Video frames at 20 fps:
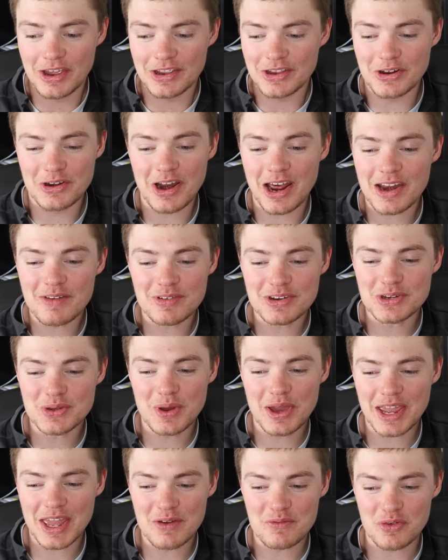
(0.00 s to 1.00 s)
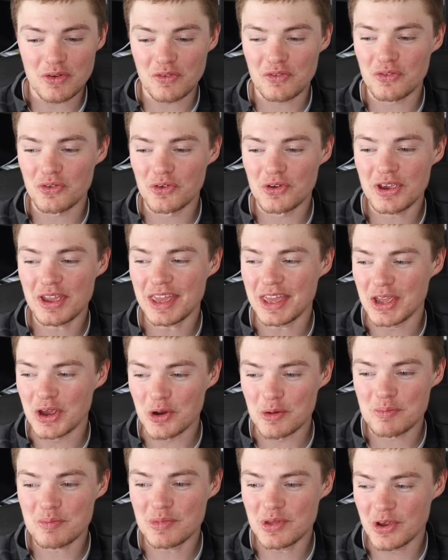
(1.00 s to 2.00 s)
not even doing it for free.
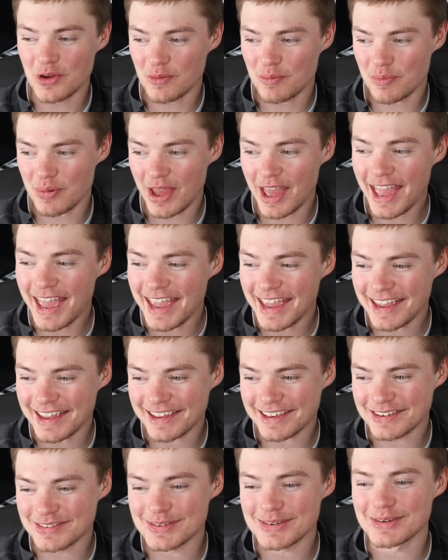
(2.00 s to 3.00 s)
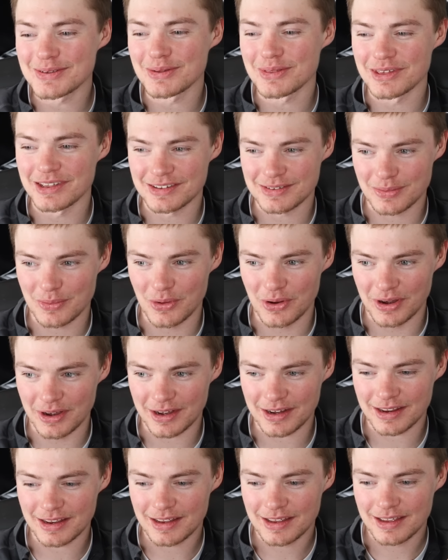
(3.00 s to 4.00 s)
You're paying to do this
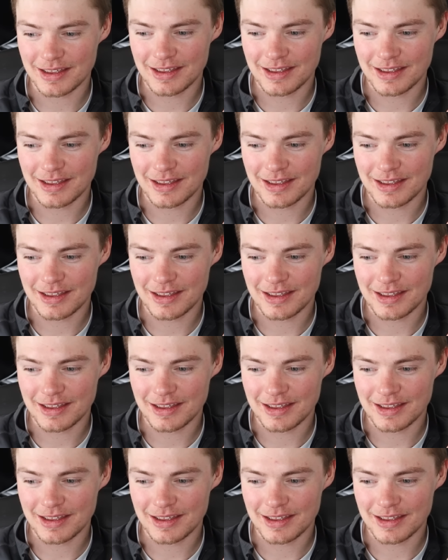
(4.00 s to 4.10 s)
work.